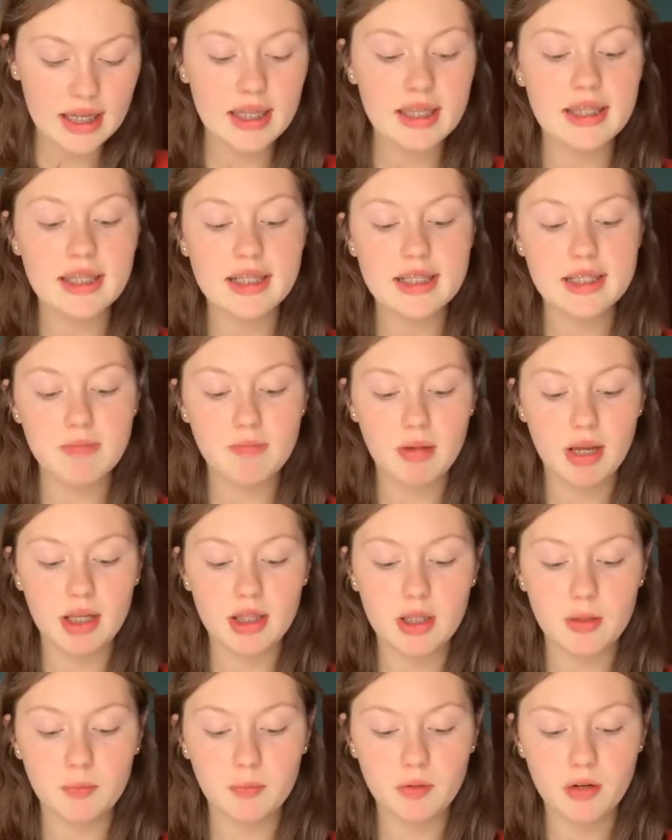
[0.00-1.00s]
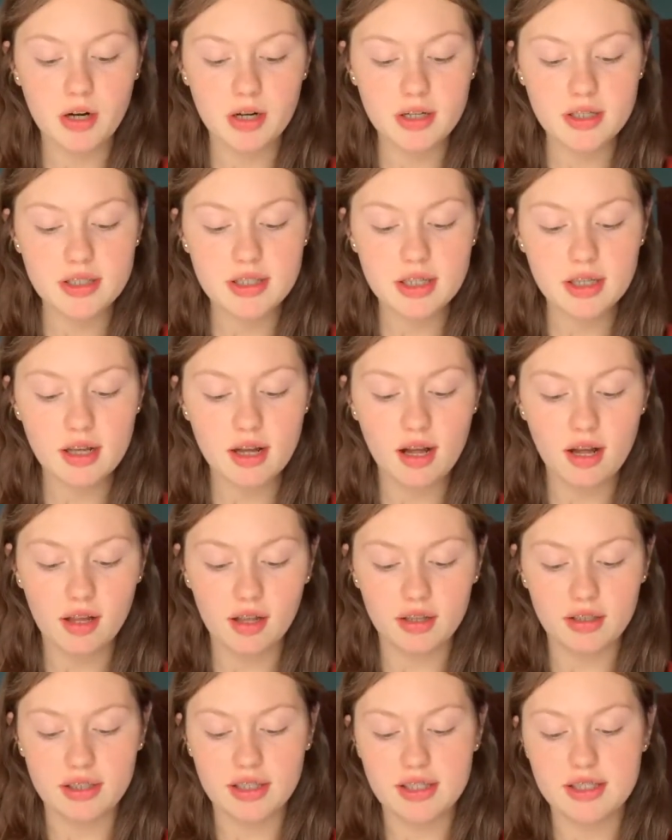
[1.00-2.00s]
This made the Protestant
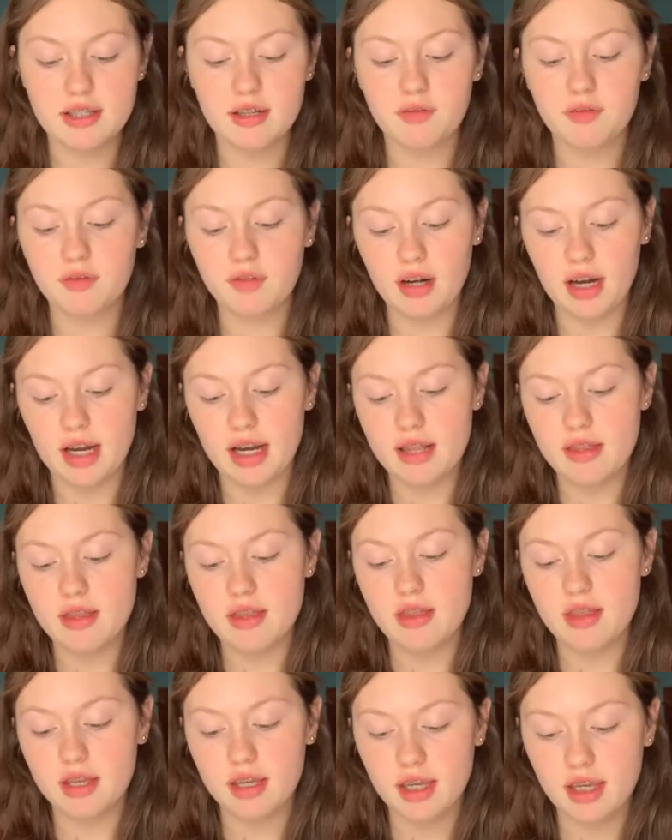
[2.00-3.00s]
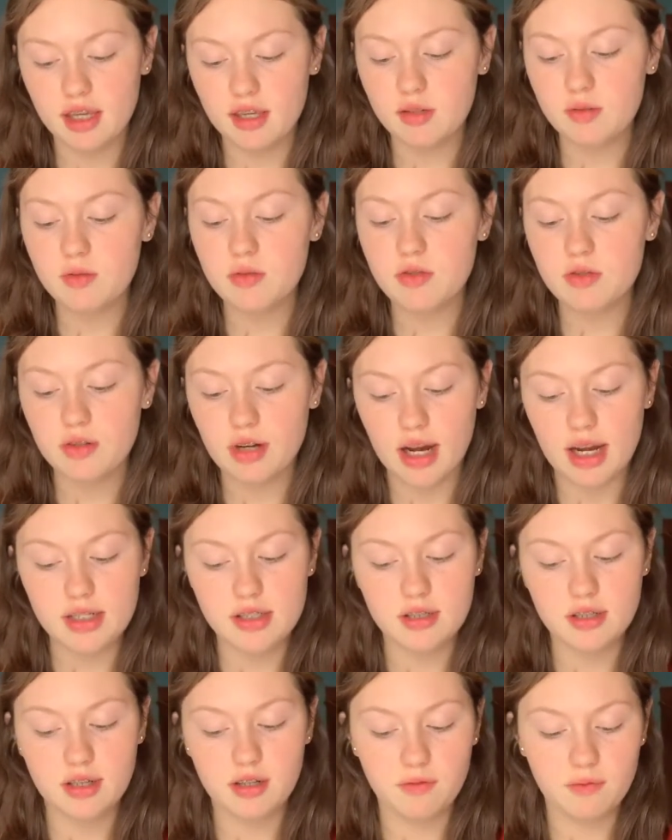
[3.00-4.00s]
colonies afraid that the king would try to
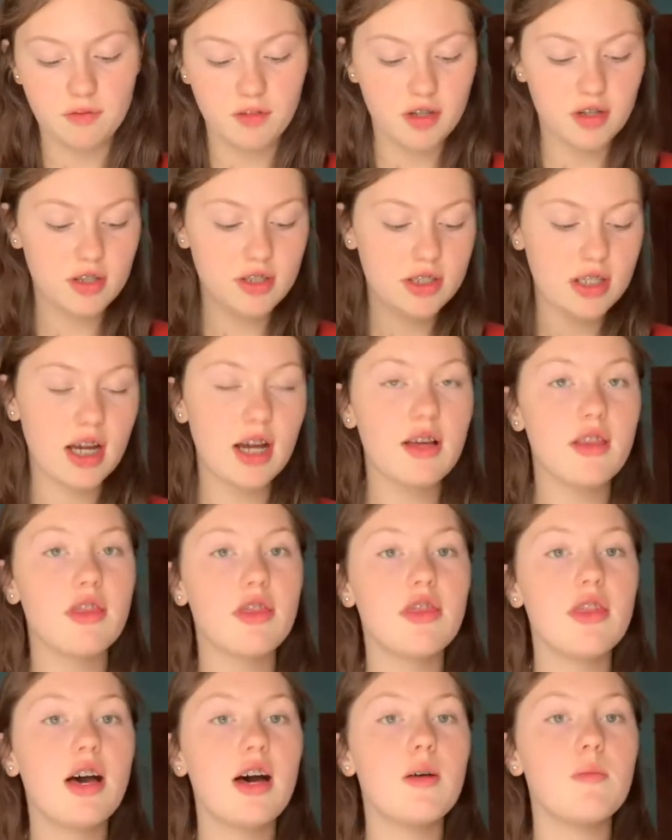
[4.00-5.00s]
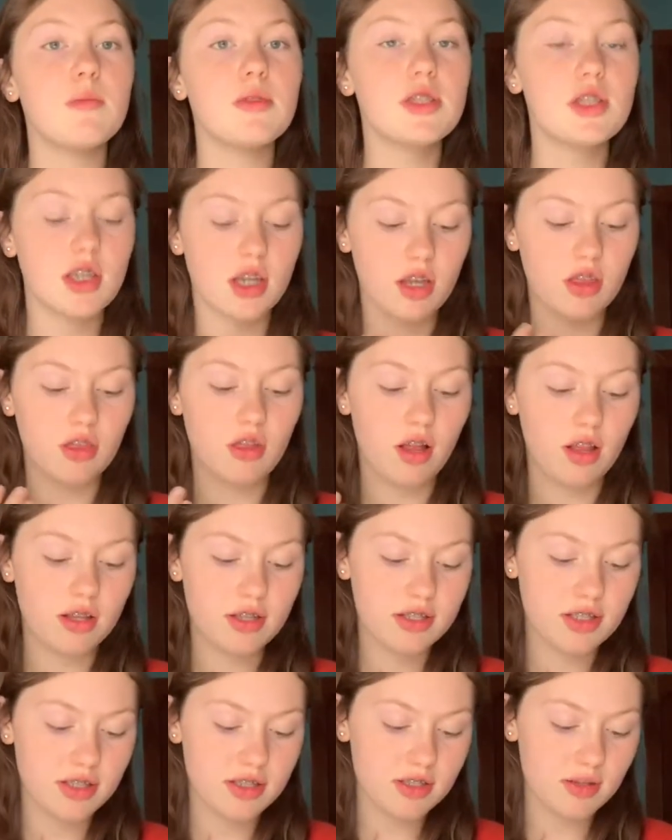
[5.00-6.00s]
convert them to
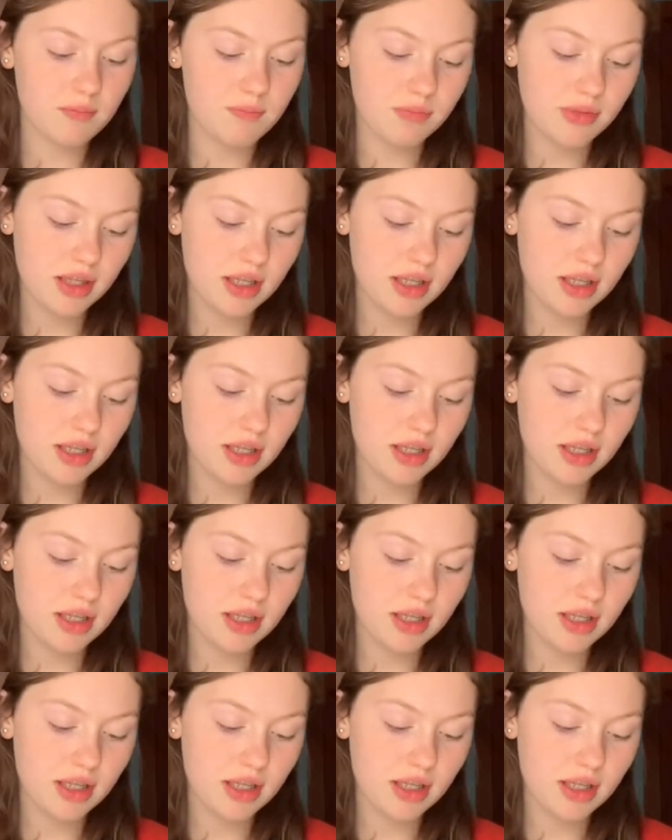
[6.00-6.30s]
Catholicism.